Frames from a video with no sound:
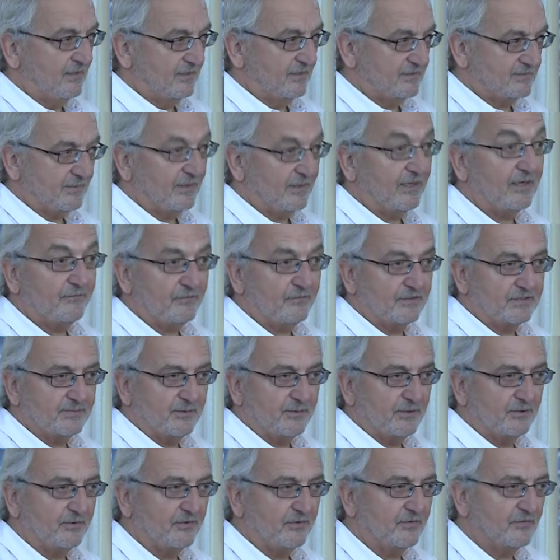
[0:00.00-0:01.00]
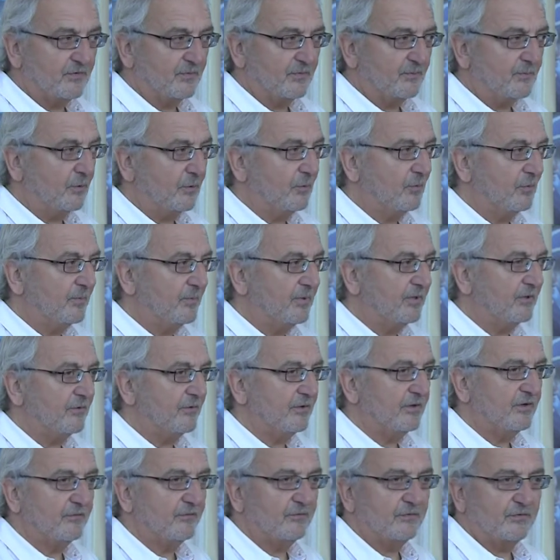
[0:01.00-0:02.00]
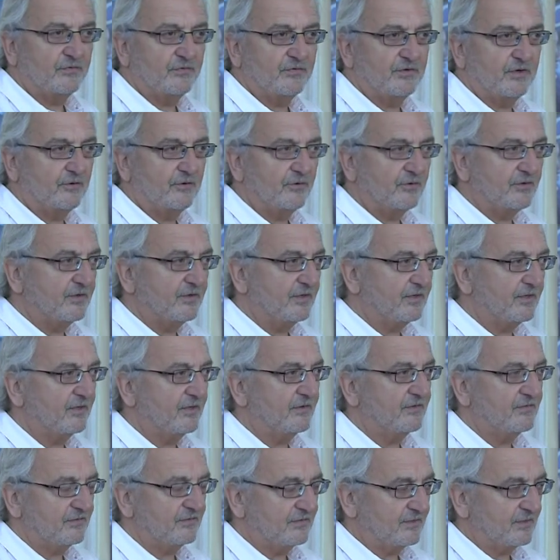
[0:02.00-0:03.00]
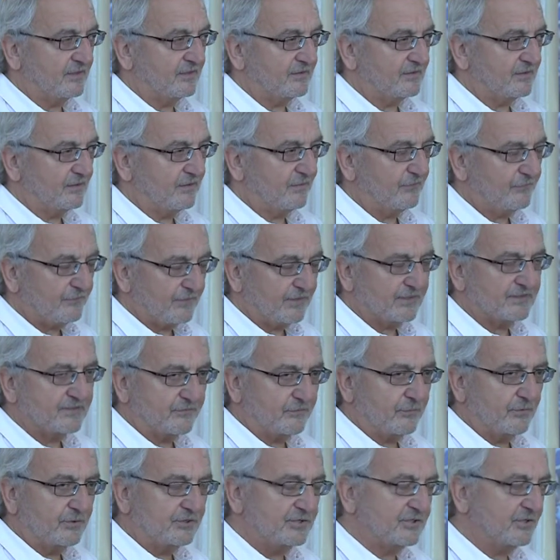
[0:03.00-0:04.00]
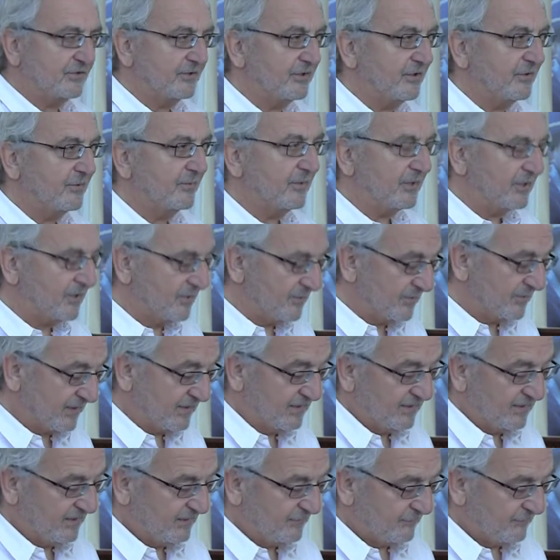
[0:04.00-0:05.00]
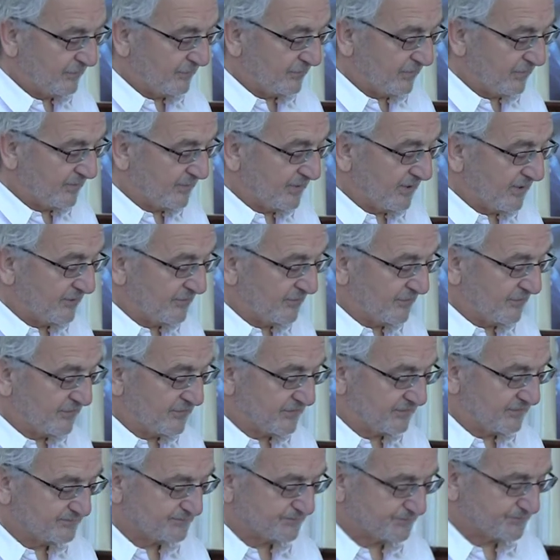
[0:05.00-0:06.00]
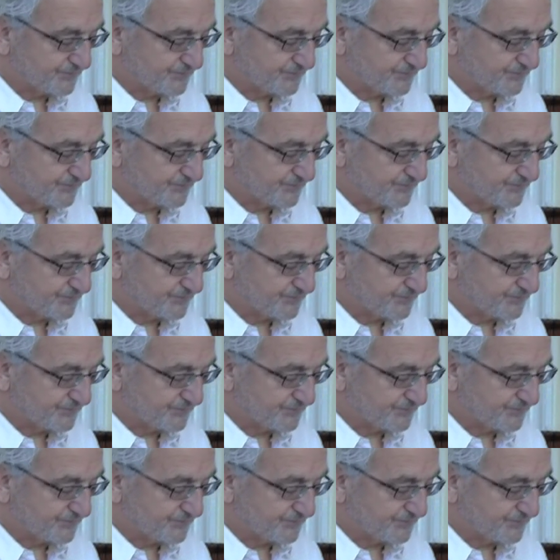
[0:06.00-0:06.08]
as we have experienced the whole period of austerity, the effects of which are now becoming very apparent.